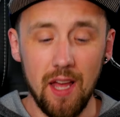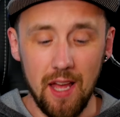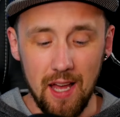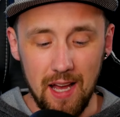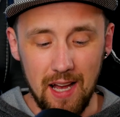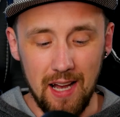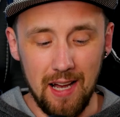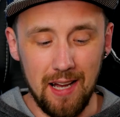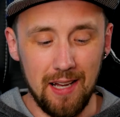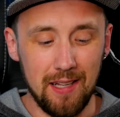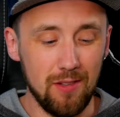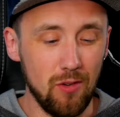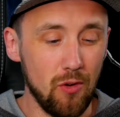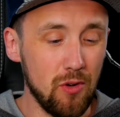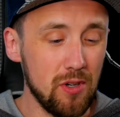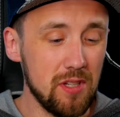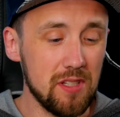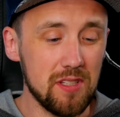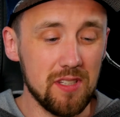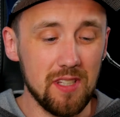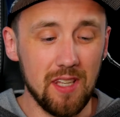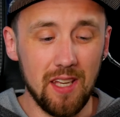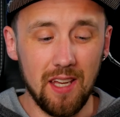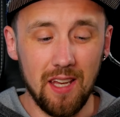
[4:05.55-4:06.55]
and
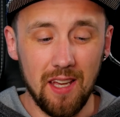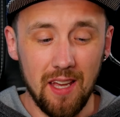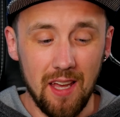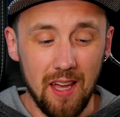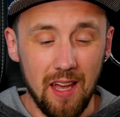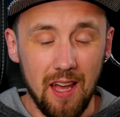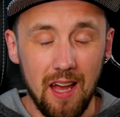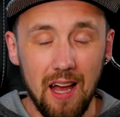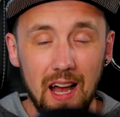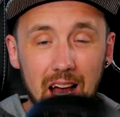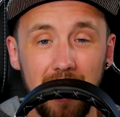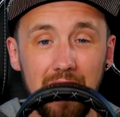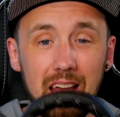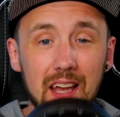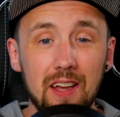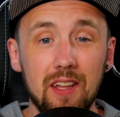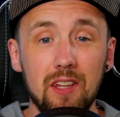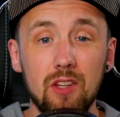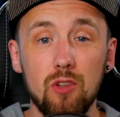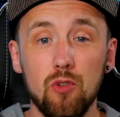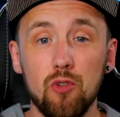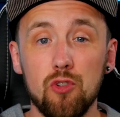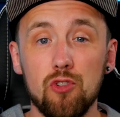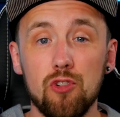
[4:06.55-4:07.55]
honestly I
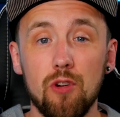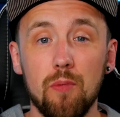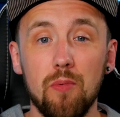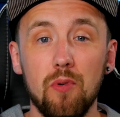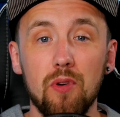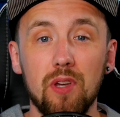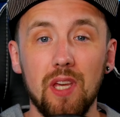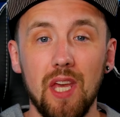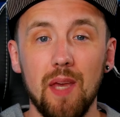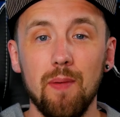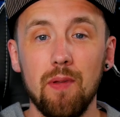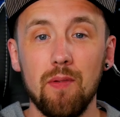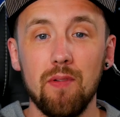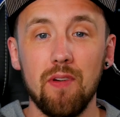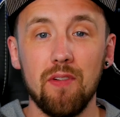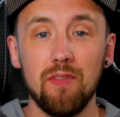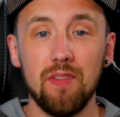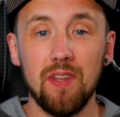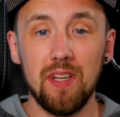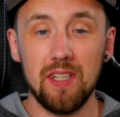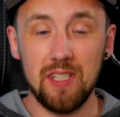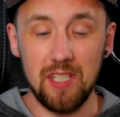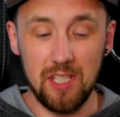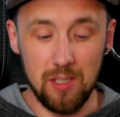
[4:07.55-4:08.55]
had no trouble gaming with
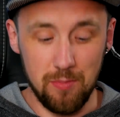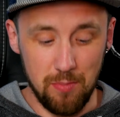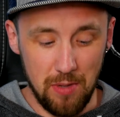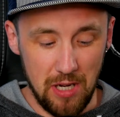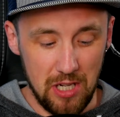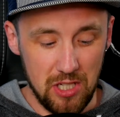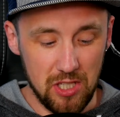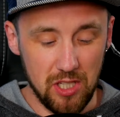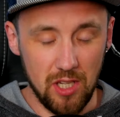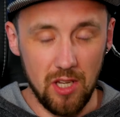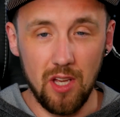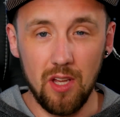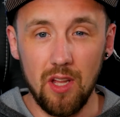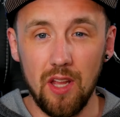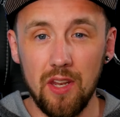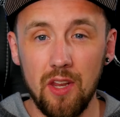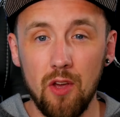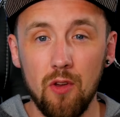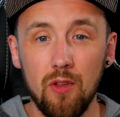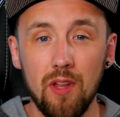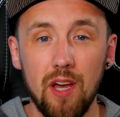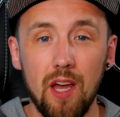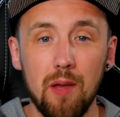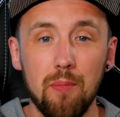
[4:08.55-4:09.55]
this, especially
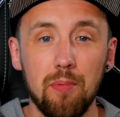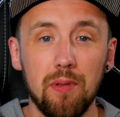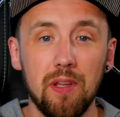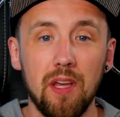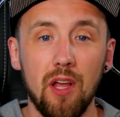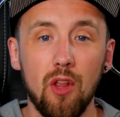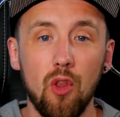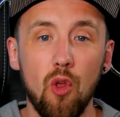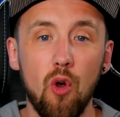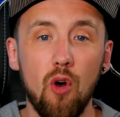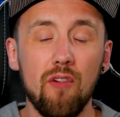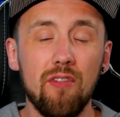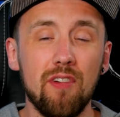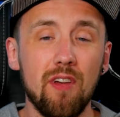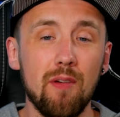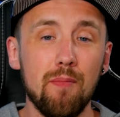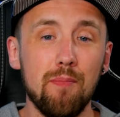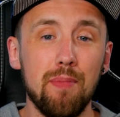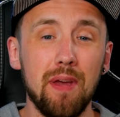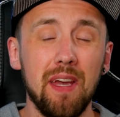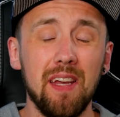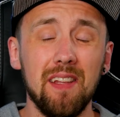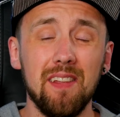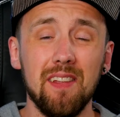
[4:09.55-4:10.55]
now that I play a lot of
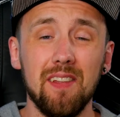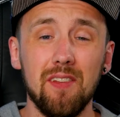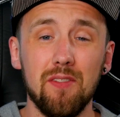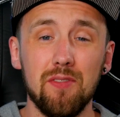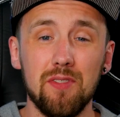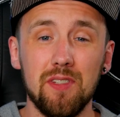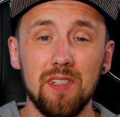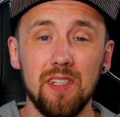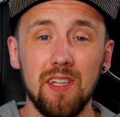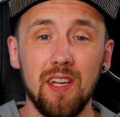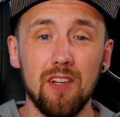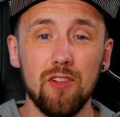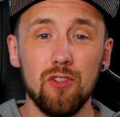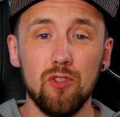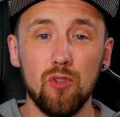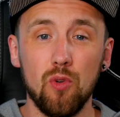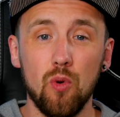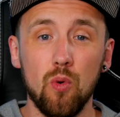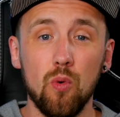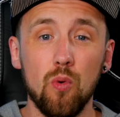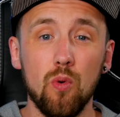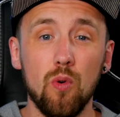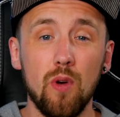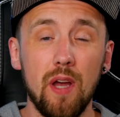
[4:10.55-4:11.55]
competitive
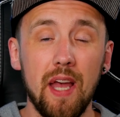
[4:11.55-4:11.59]
CSGO.